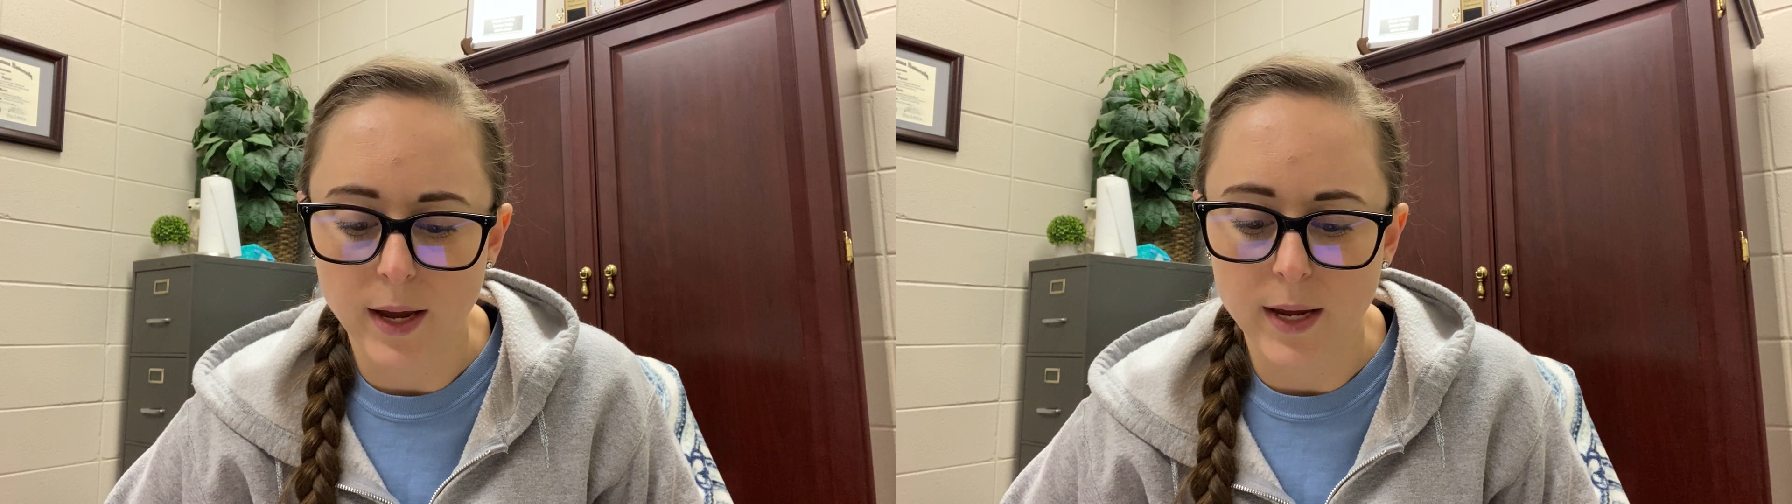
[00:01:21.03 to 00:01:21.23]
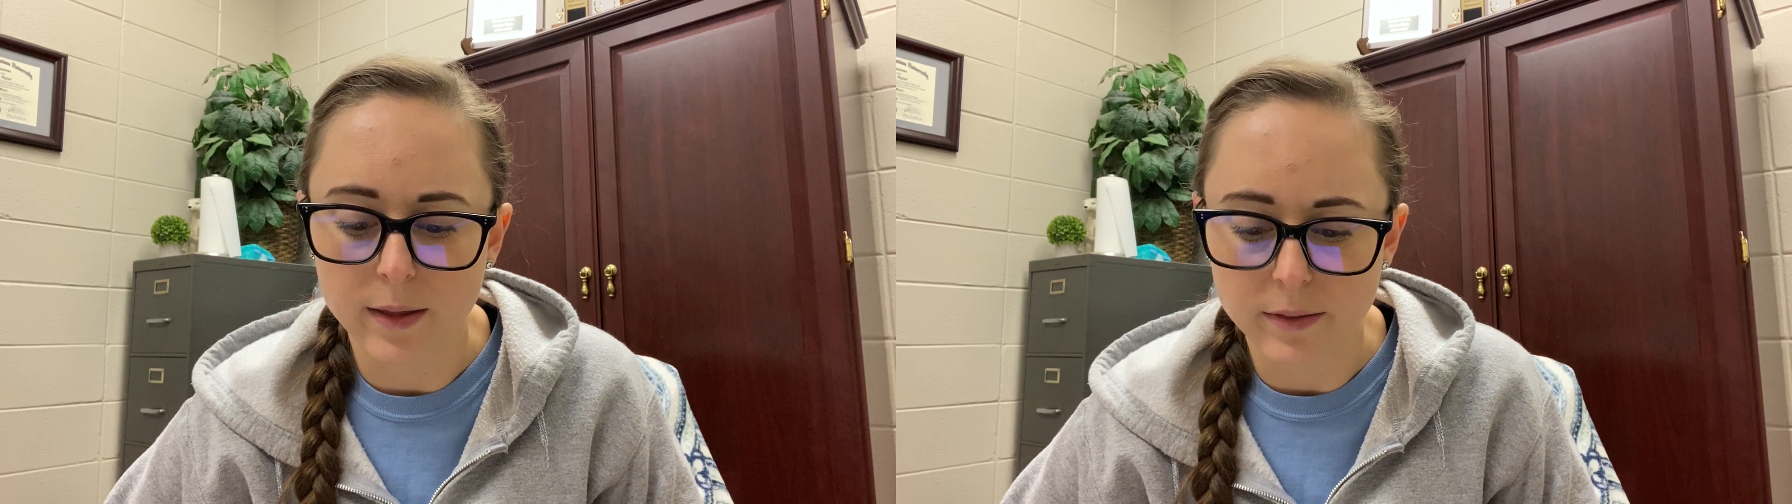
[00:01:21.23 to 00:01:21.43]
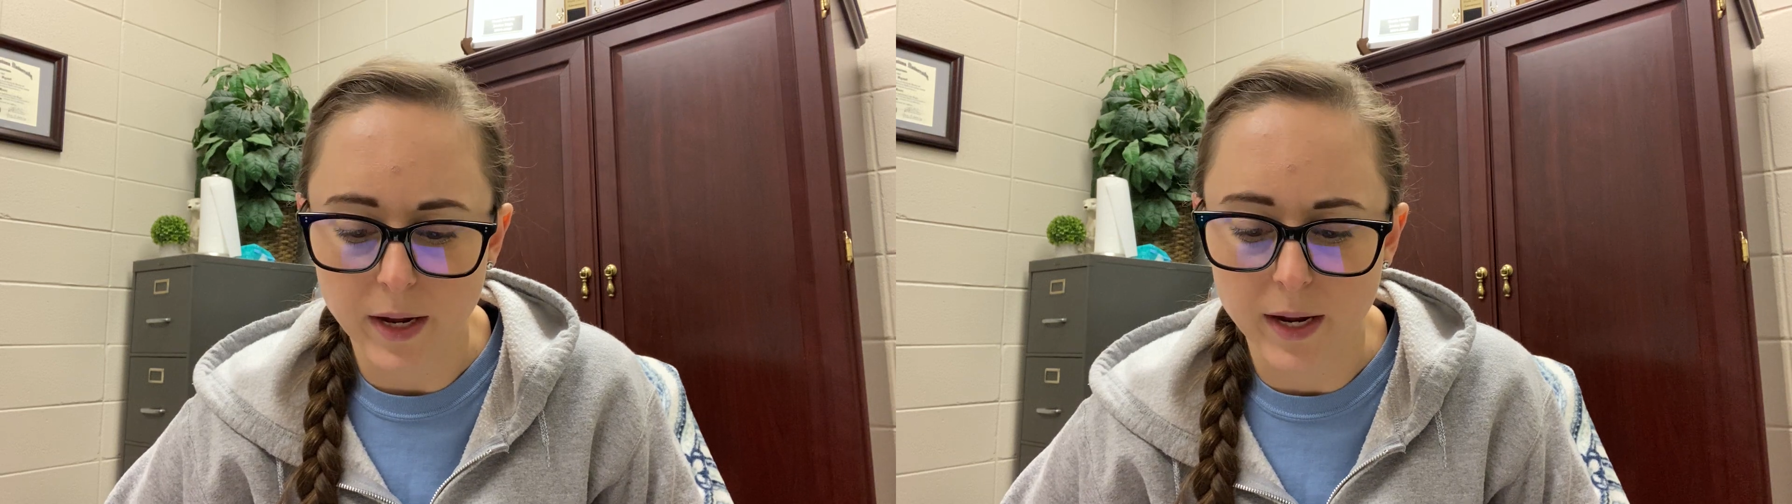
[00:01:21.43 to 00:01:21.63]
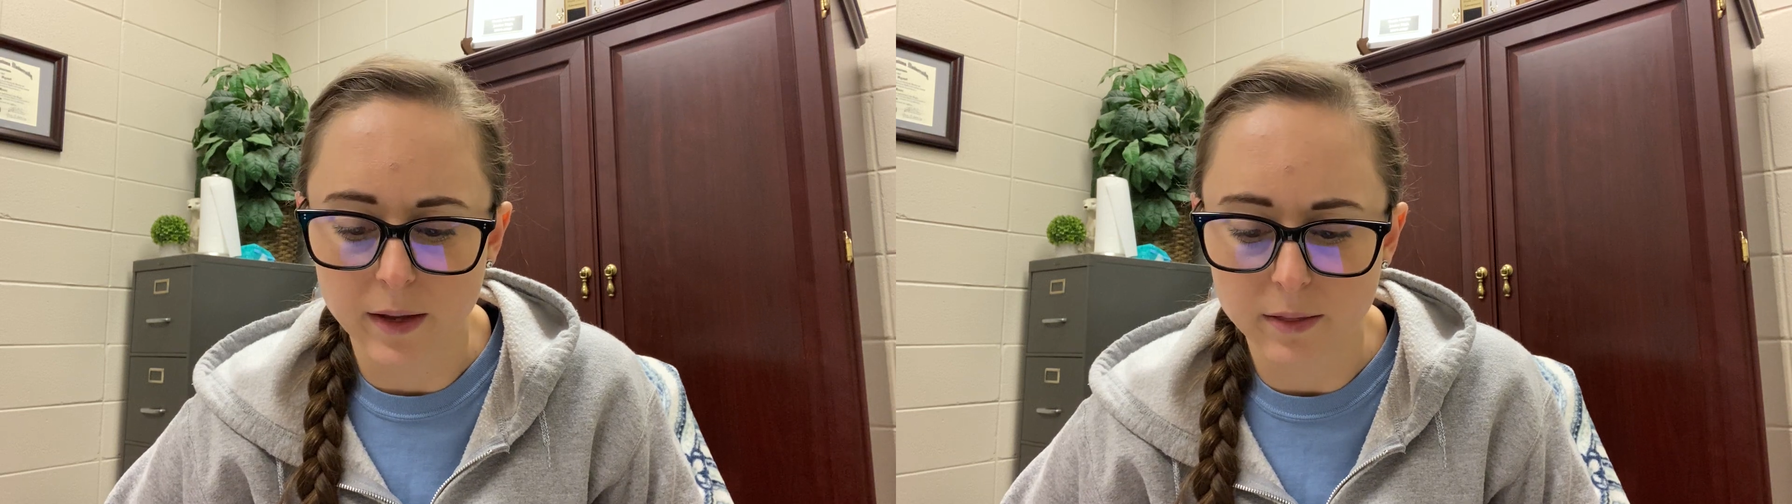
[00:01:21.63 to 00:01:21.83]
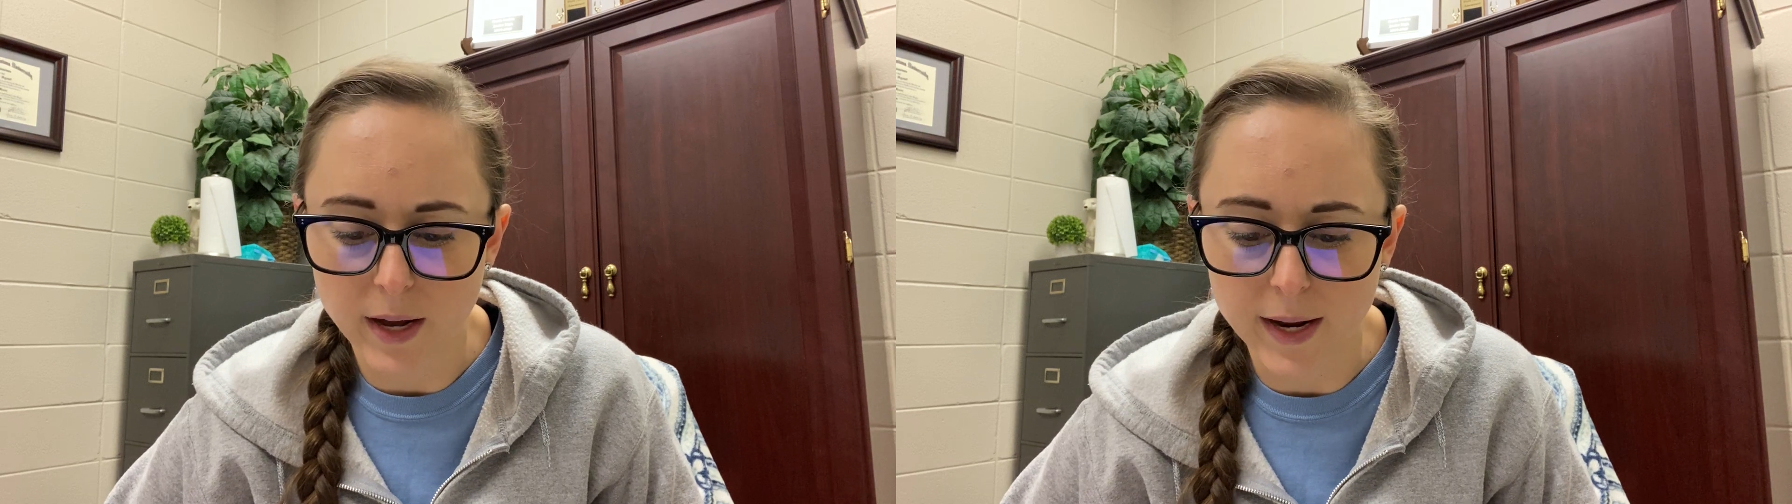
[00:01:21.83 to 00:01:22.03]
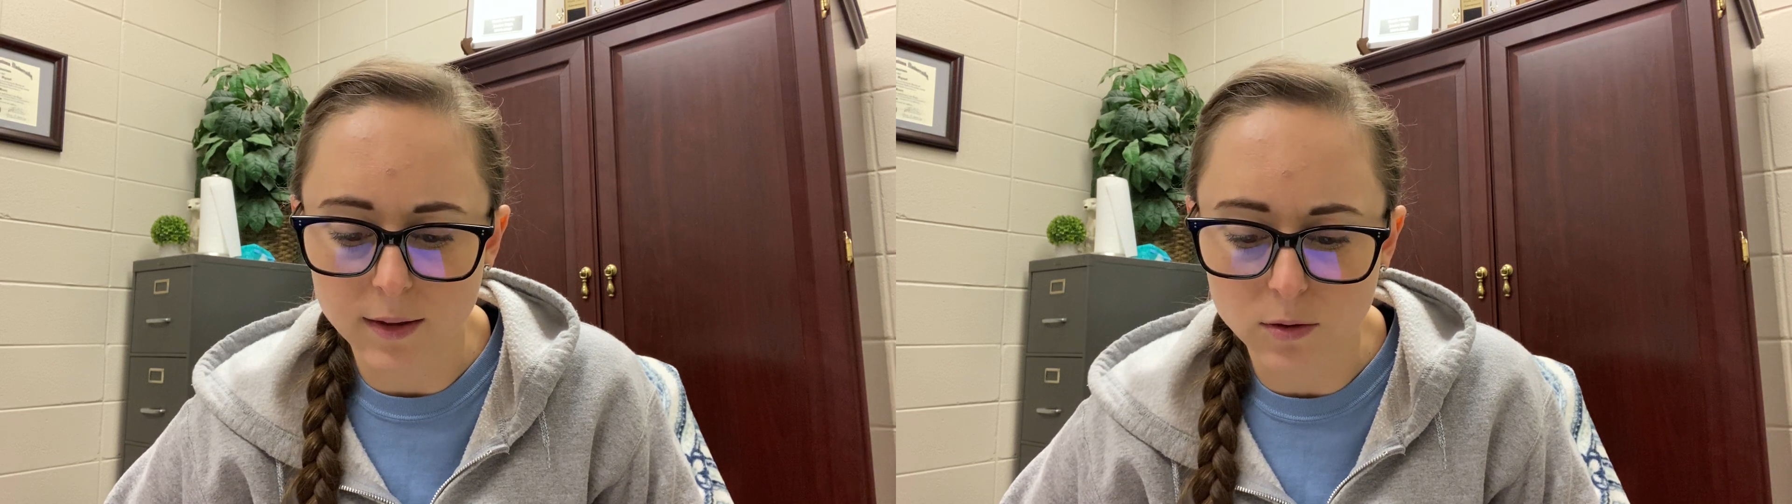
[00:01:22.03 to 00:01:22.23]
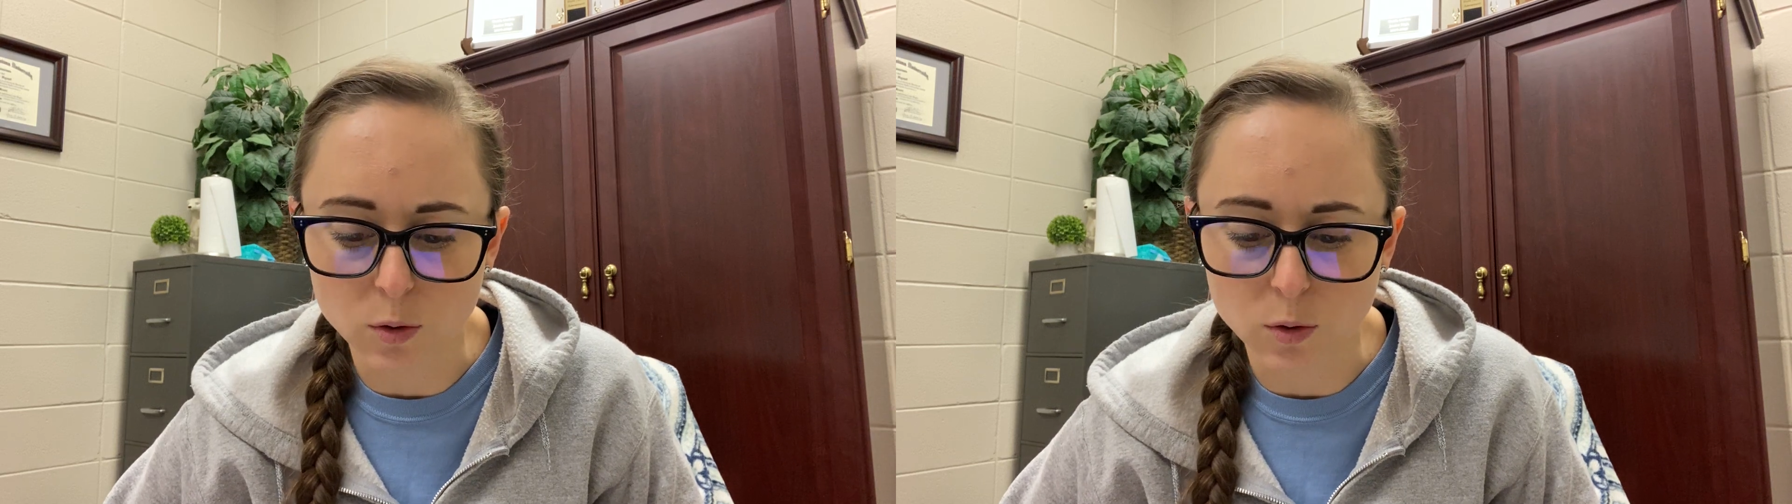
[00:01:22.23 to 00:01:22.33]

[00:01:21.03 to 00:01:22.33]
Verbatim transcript: eighth, eighth, eighth,